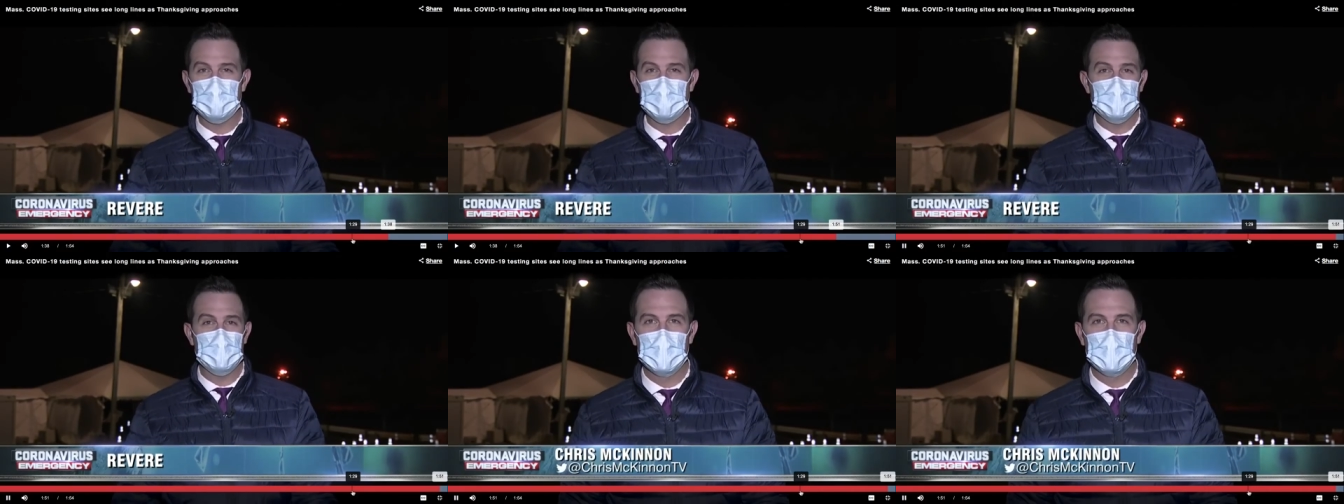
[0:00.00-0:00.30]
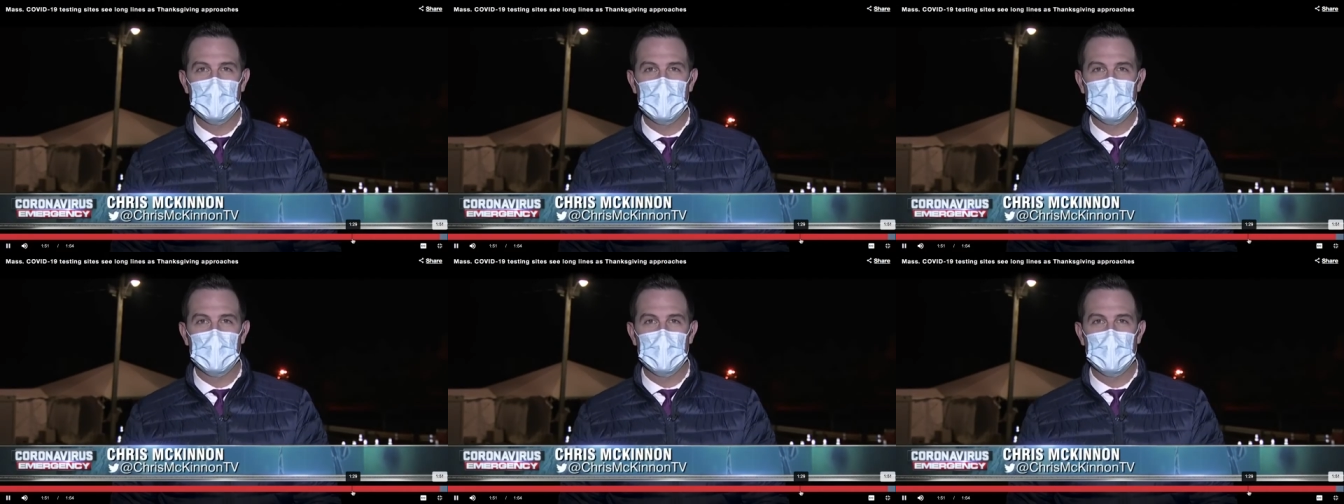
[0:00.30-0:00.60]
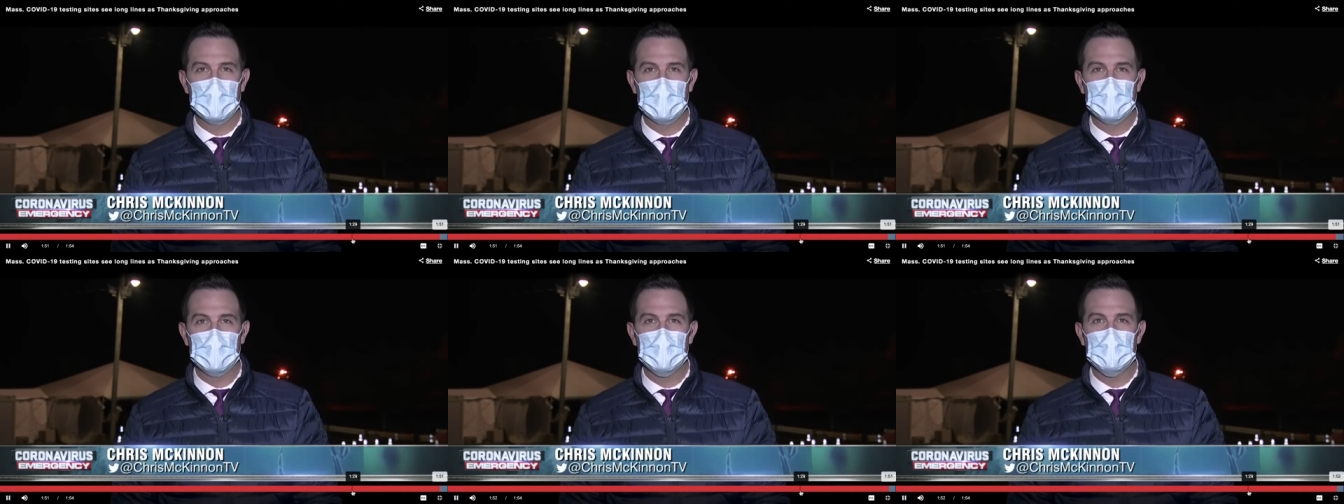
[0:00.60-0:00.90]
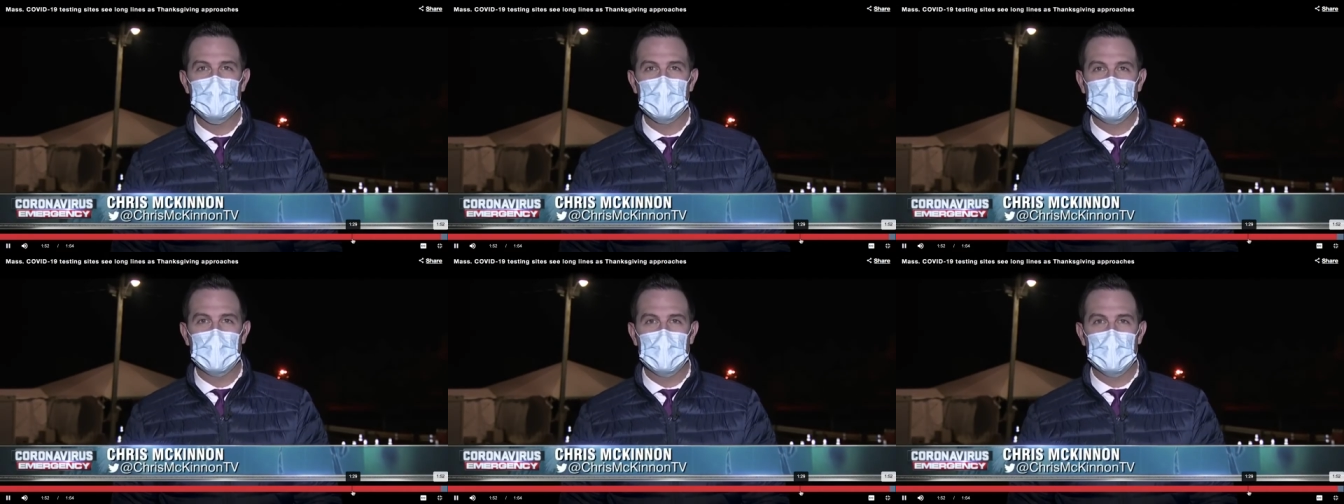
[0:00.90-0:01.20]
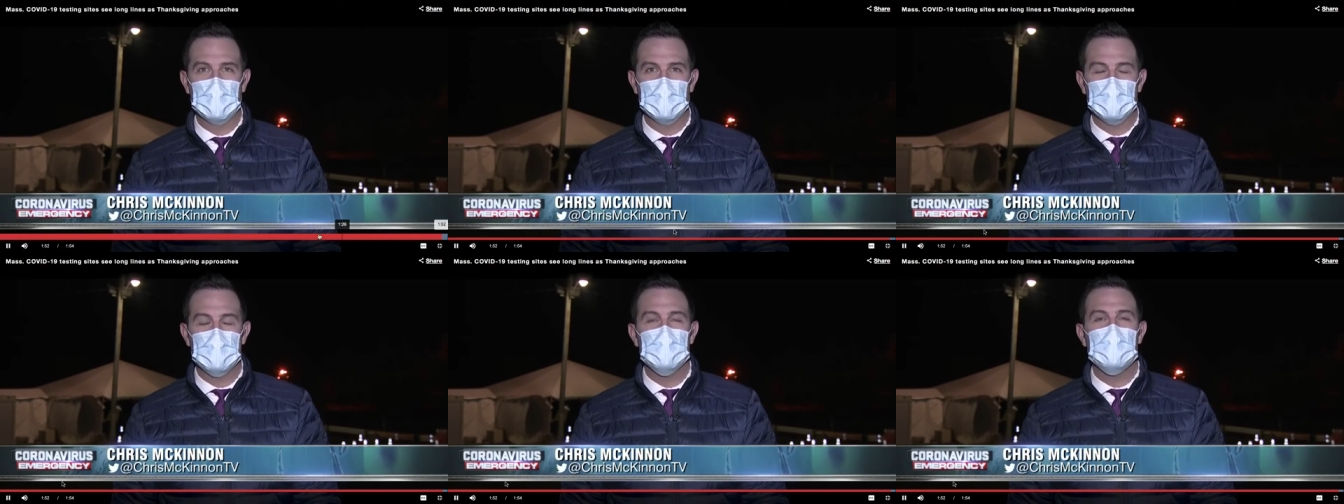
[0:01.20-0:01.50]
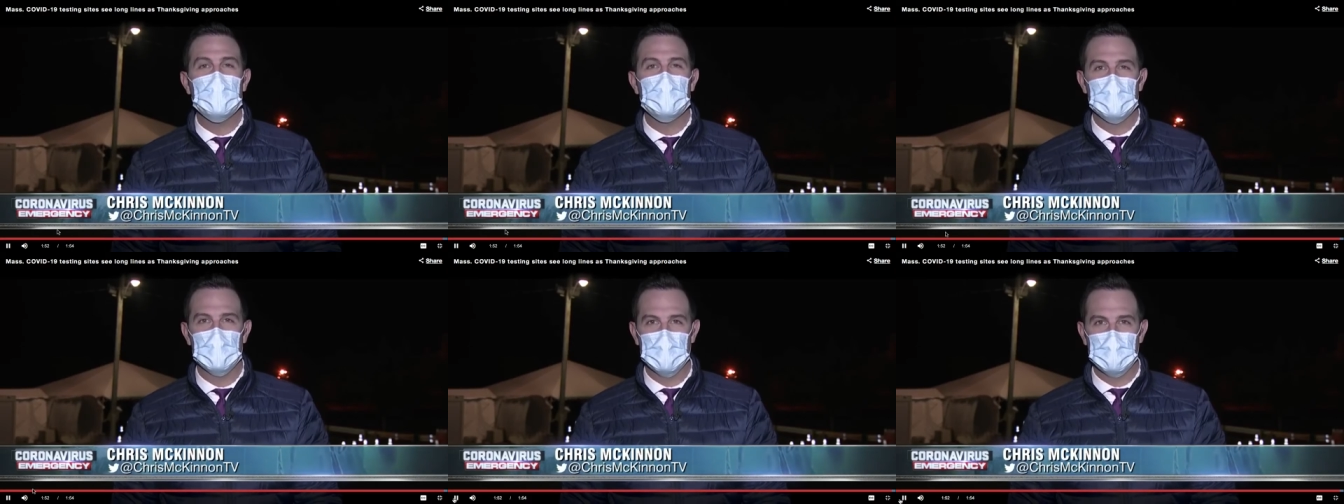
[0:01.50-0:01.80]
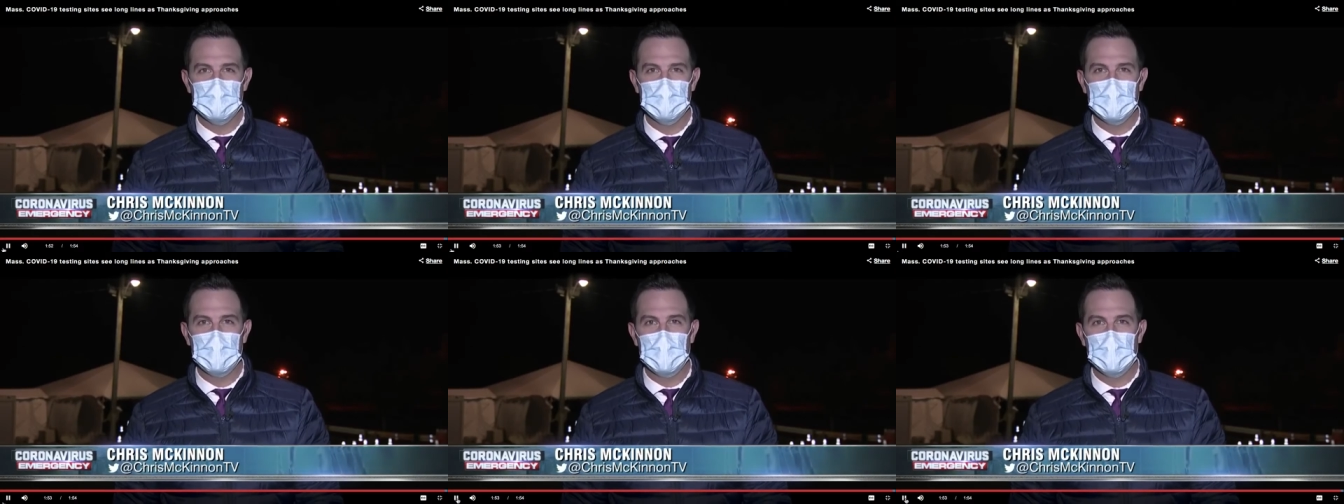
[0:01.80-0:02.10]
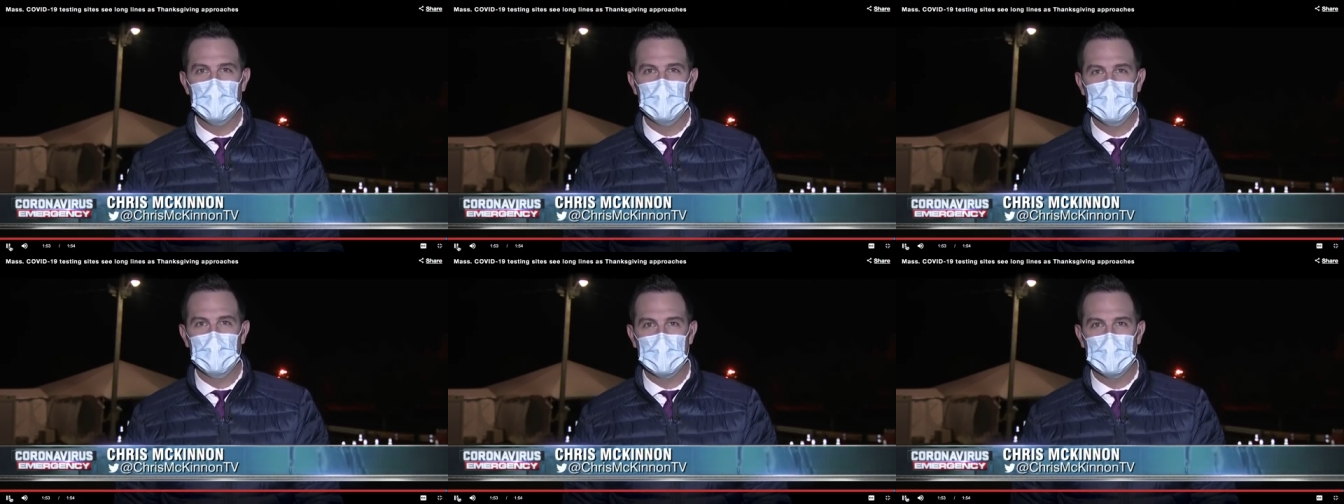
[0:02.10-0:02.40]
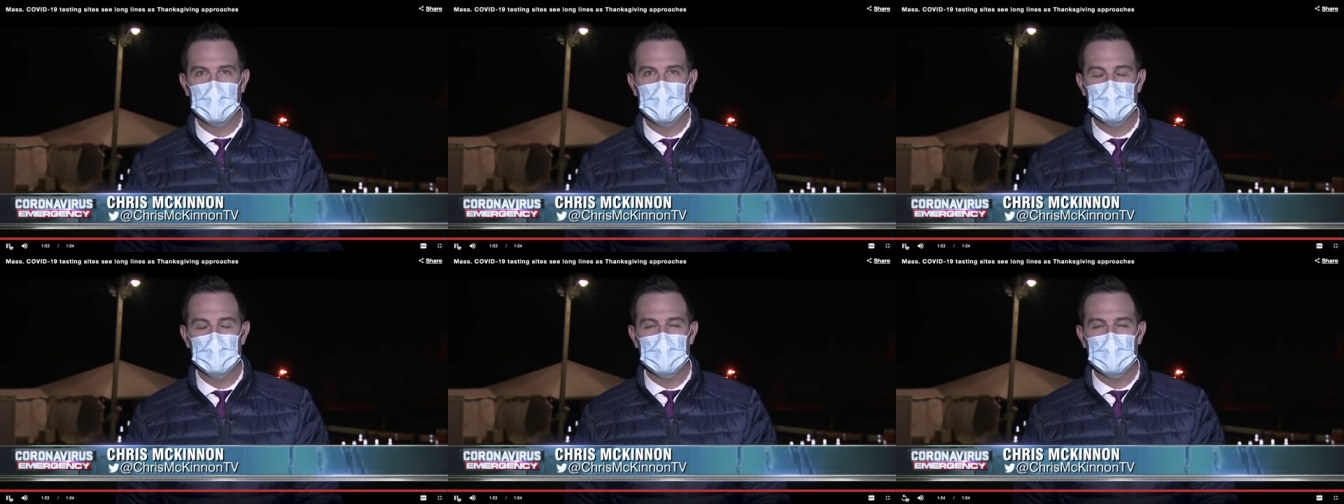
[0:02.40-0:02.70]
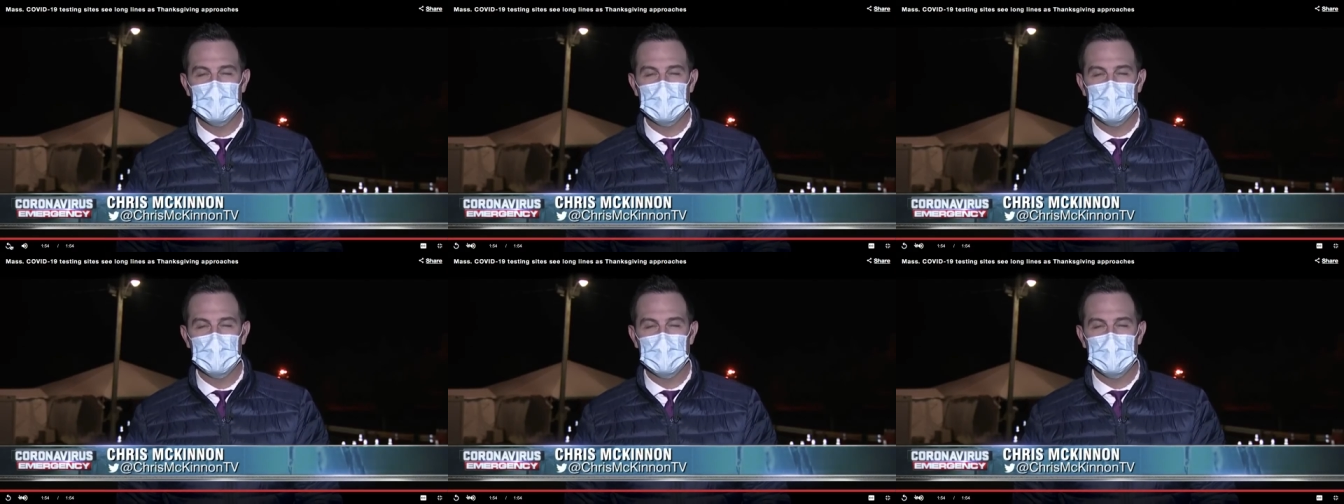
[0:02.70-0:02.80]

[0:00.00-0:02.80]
To morning, Chris McKinnon, Seven News today in New England.